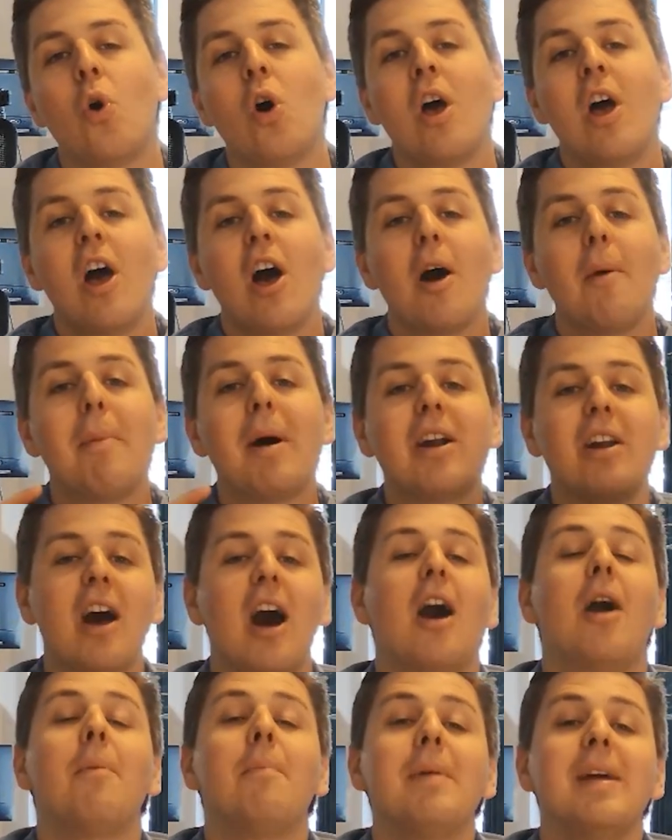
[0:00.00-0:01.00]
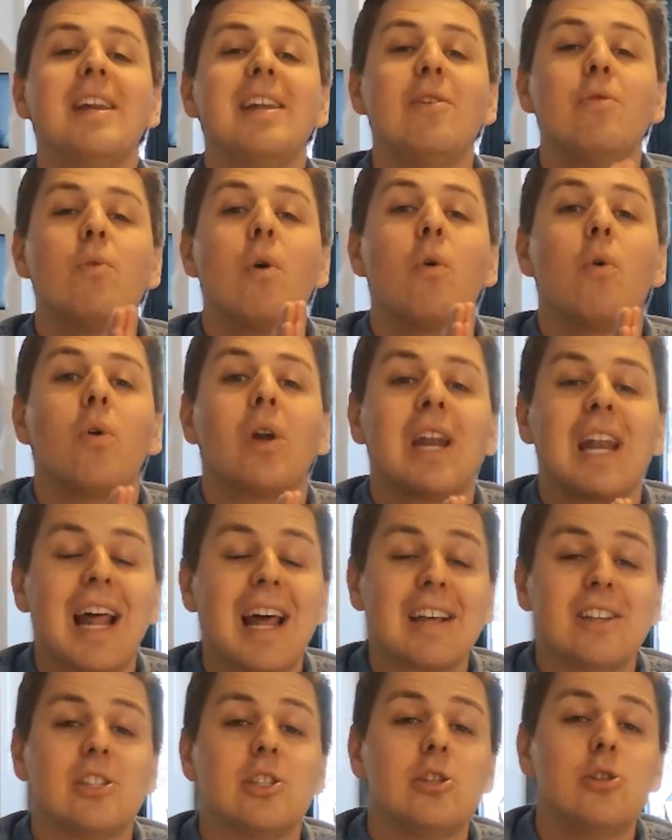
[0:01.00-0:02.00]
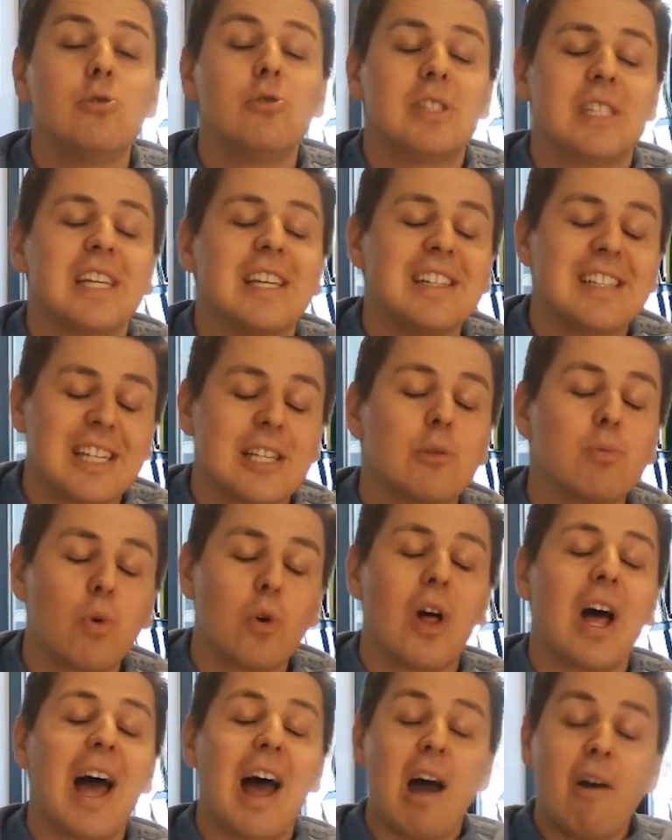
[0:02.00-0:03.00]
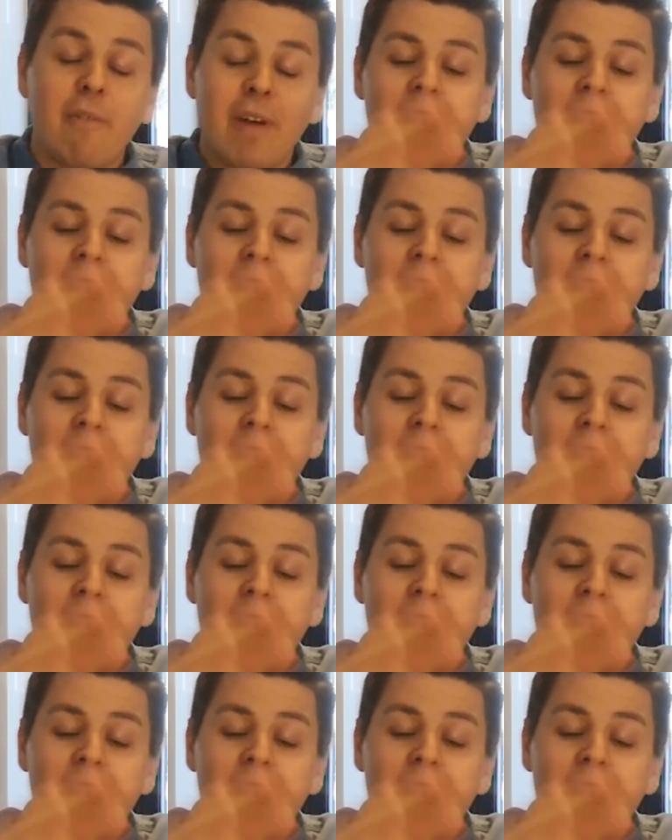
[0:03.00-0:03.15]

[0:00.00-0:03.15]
about how many likes you think this will have.